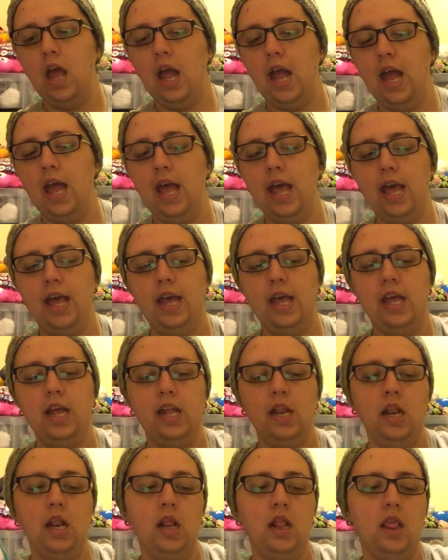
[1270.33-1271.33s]

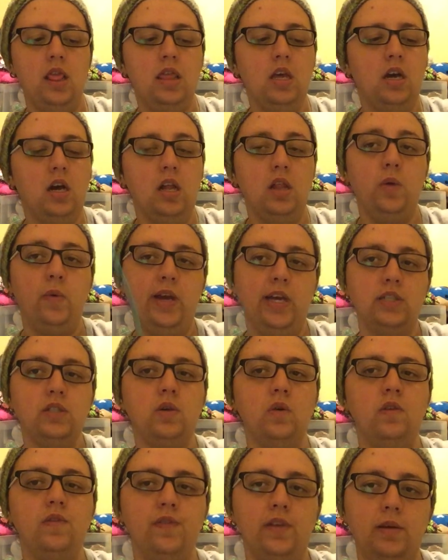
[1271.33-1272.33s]
and the colorway is
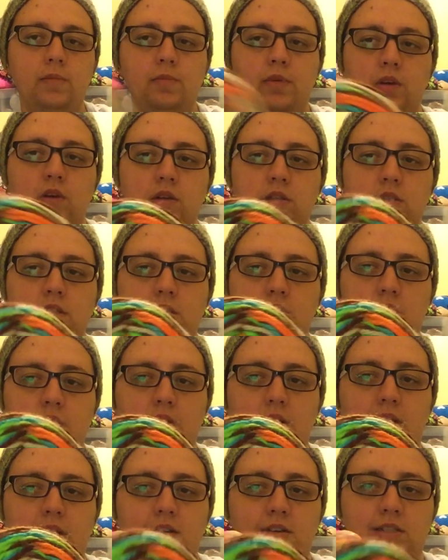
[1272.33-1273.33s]
Goofy because
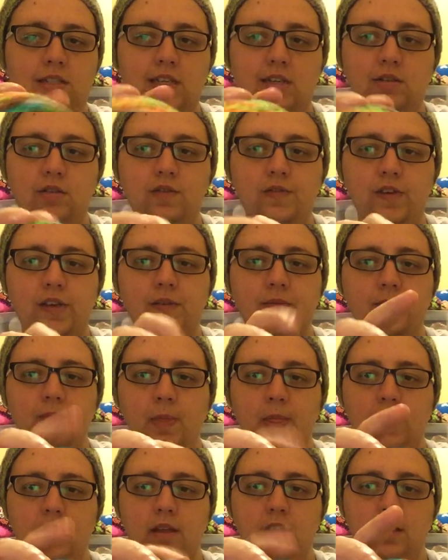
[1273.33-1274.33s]
it looks like Goofy.
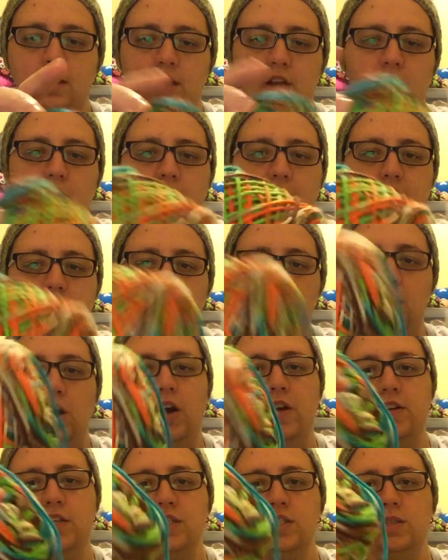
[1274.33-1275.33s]
The greens, the
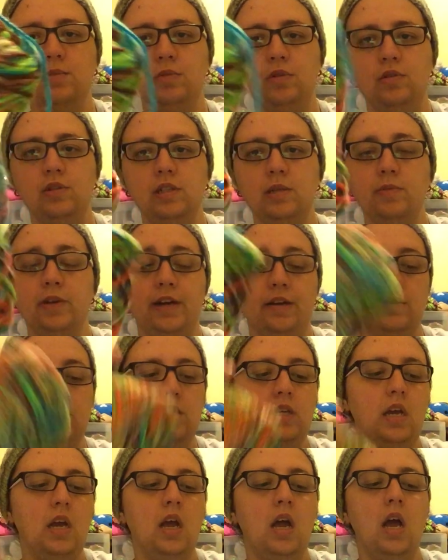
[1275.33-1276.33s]
oranges, the blues, and the browns.